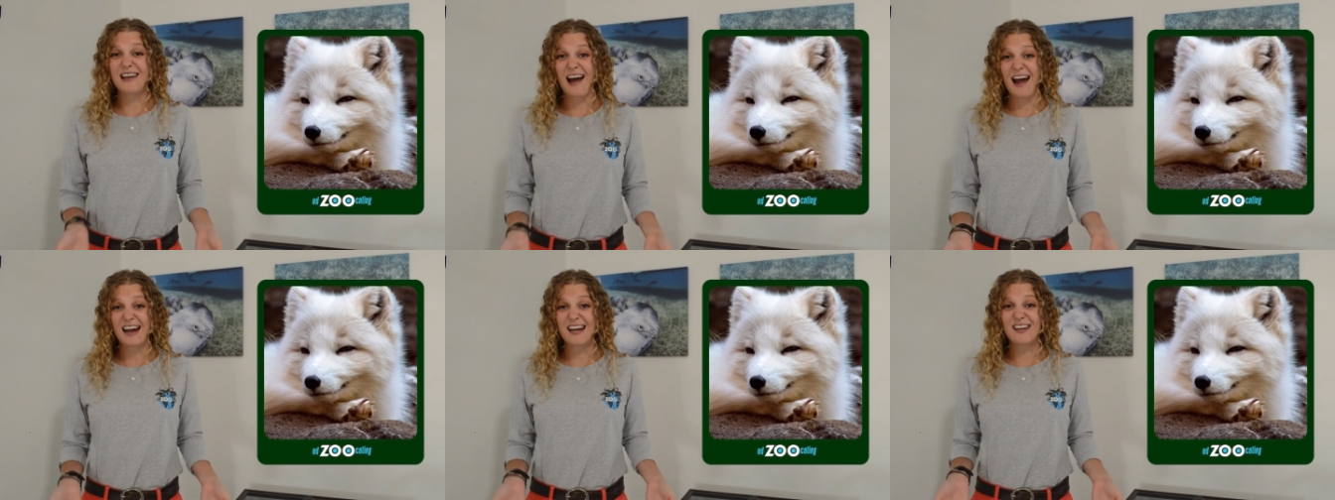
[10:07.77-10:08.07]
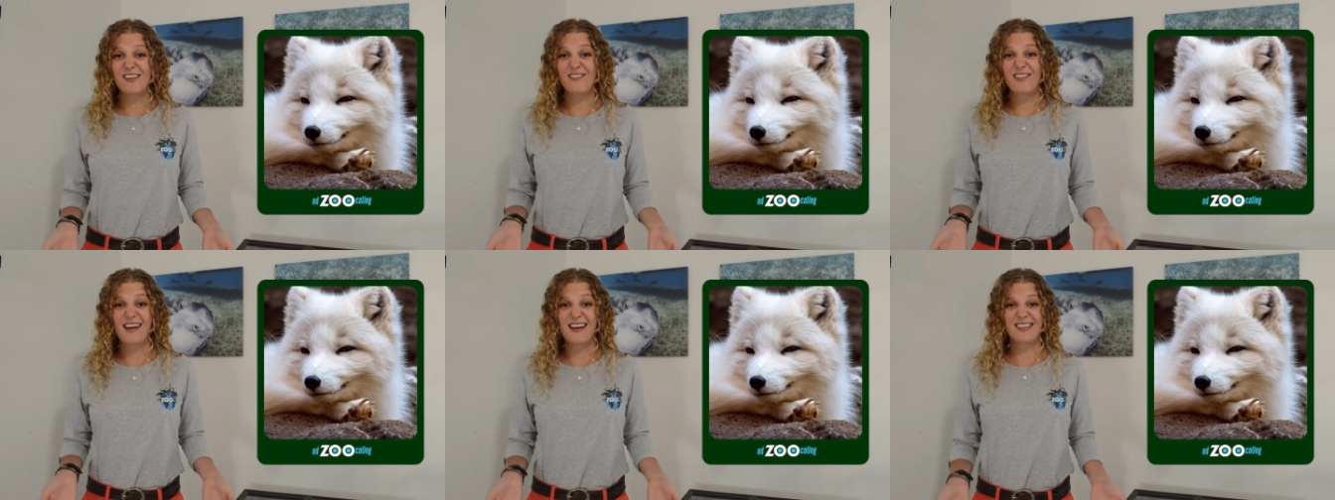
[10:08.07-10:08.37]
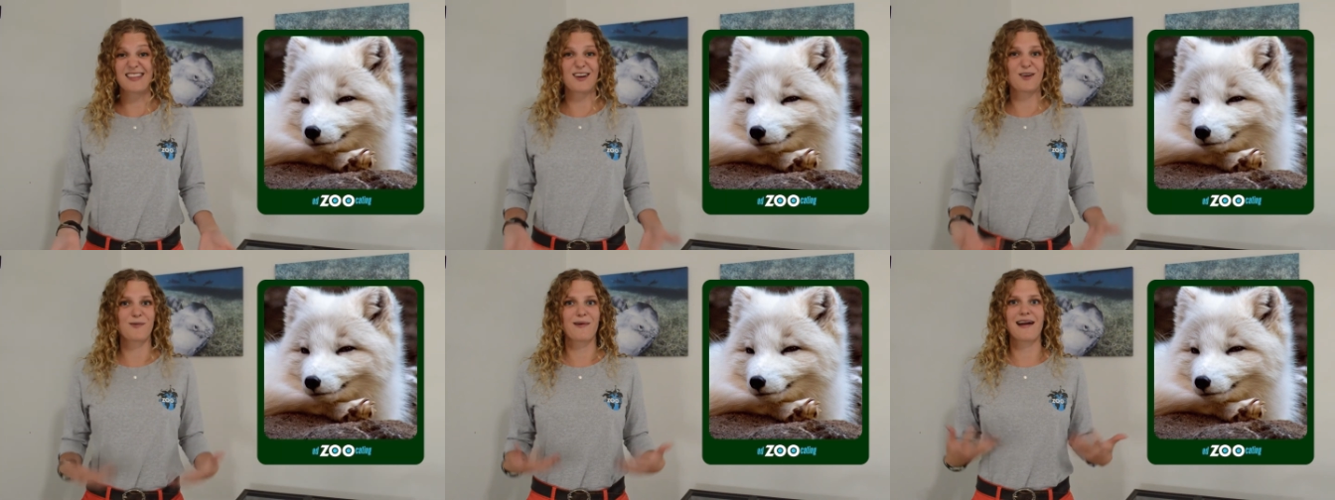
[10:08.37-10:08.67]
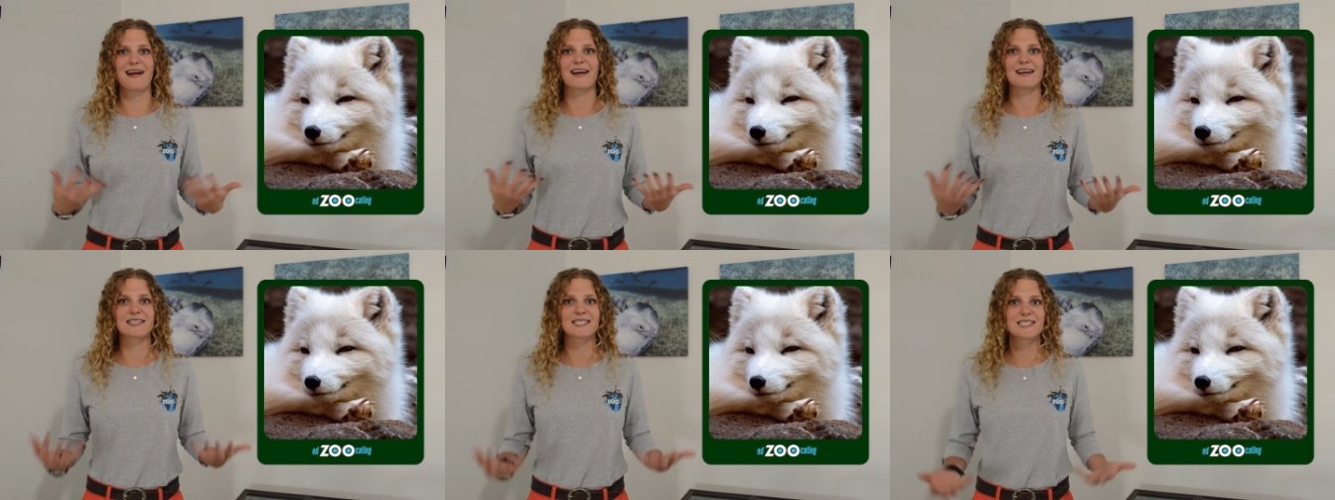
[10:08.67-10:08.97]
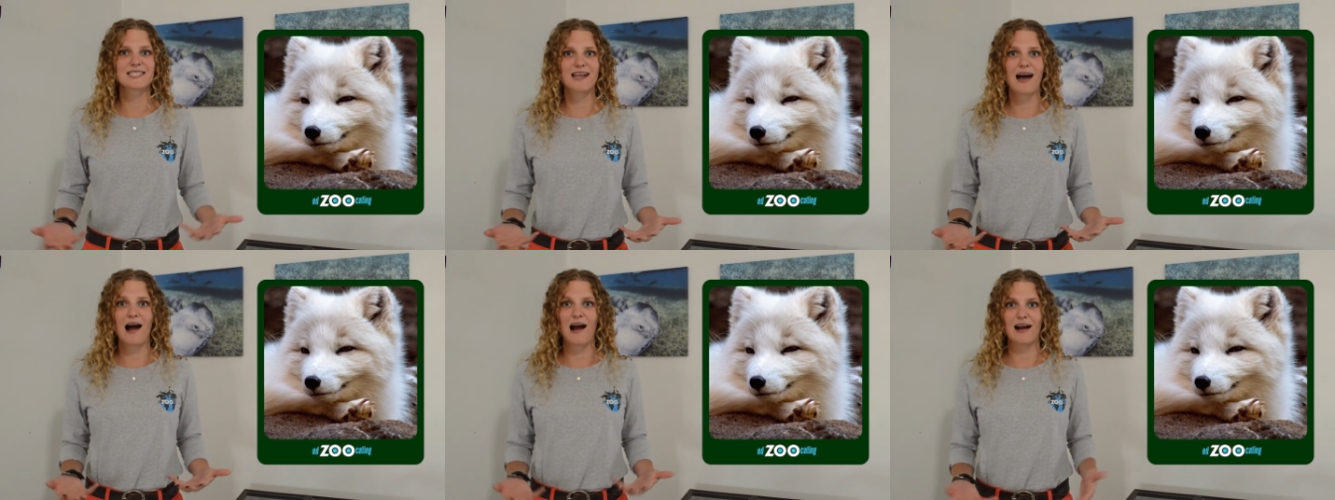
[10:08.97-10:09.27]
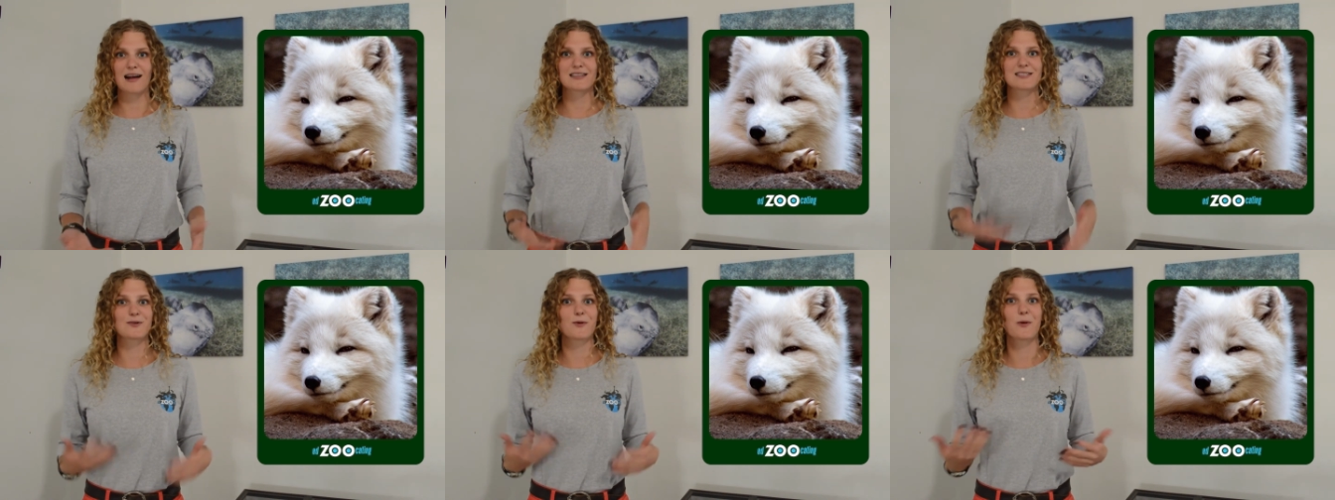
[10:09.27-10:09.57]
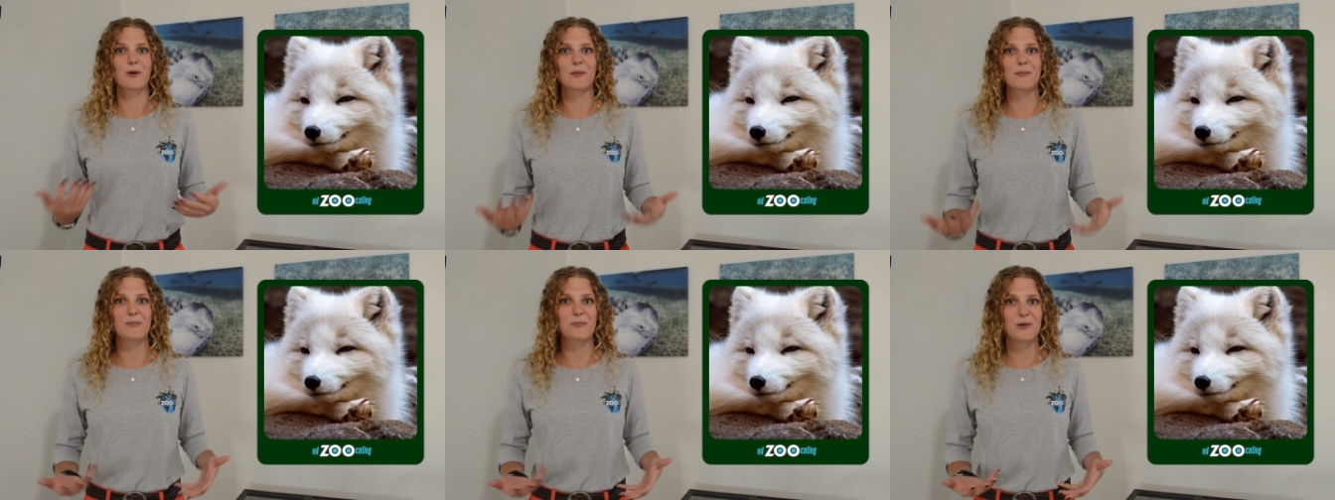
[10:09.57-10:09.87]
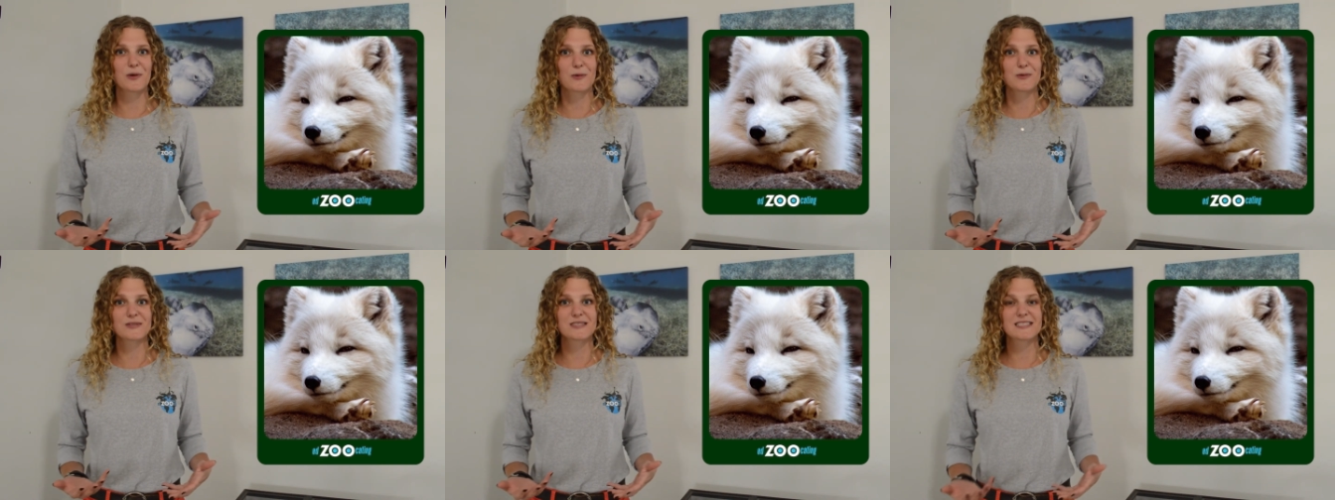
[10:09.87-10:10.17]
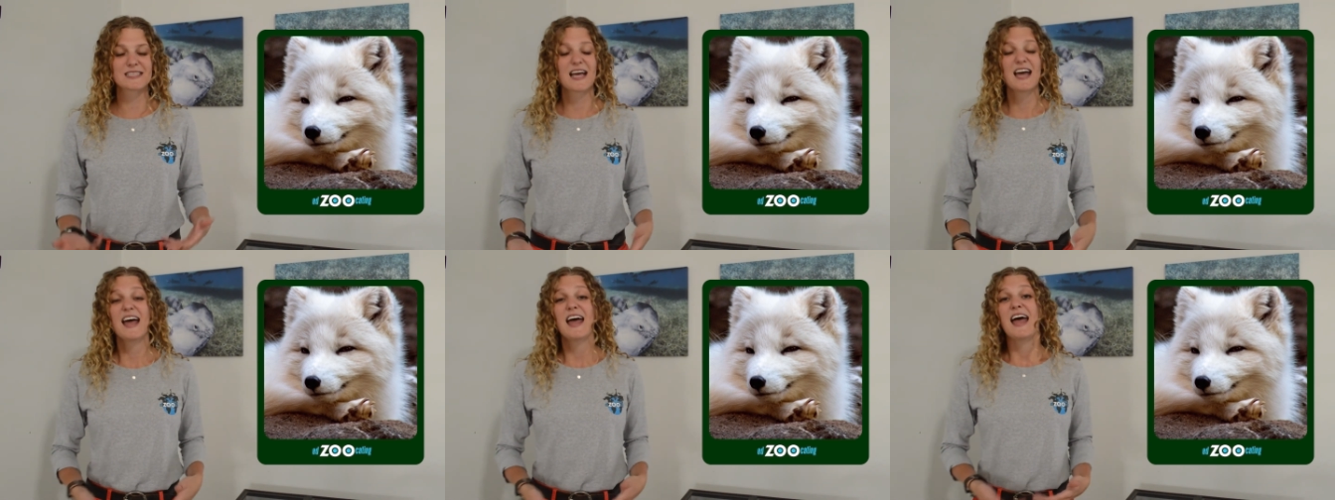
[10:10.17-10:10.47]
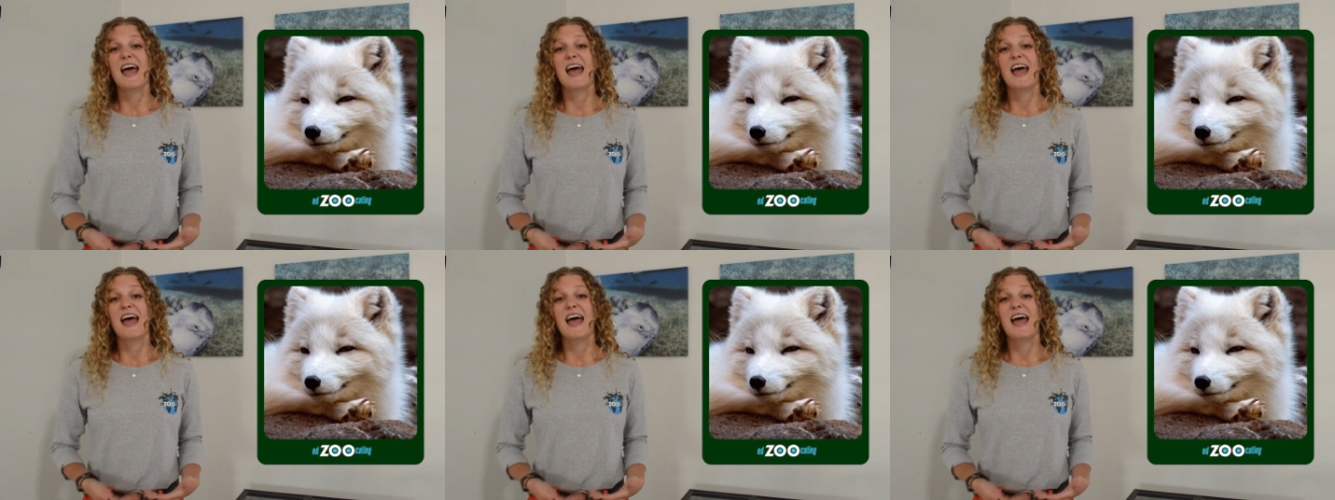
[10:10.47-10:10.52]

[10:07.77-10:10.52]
kind of like they're wearing socks or boots.